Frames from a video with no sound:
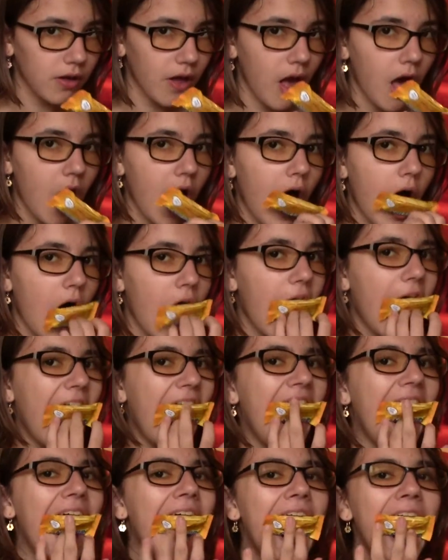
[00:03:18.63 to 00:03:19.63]

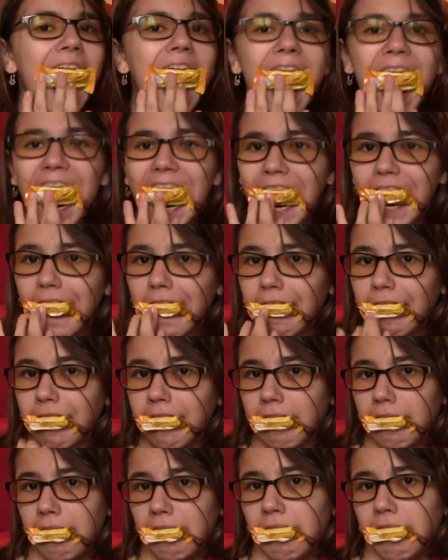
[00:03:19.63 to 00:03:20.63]

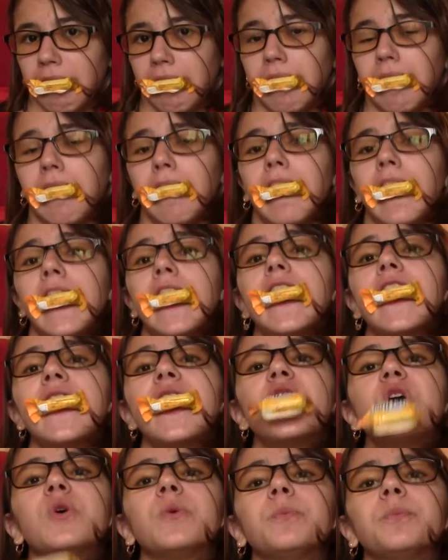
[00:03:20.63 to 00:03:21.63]

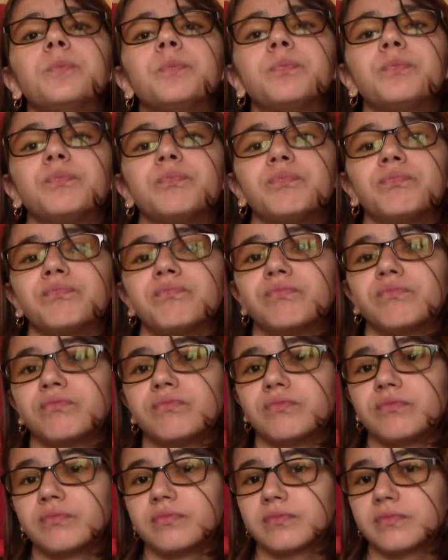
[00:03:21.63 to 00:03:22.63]

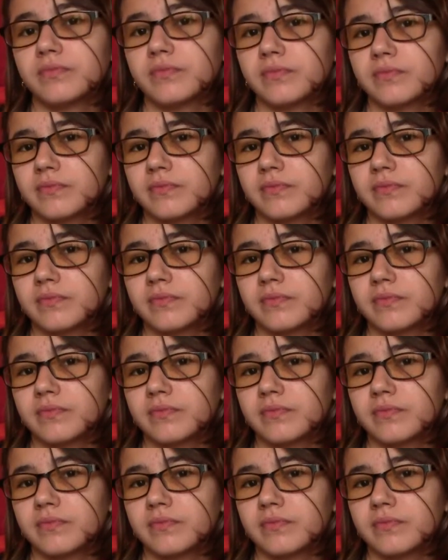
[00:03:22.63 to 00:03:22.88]
Nobody speaks.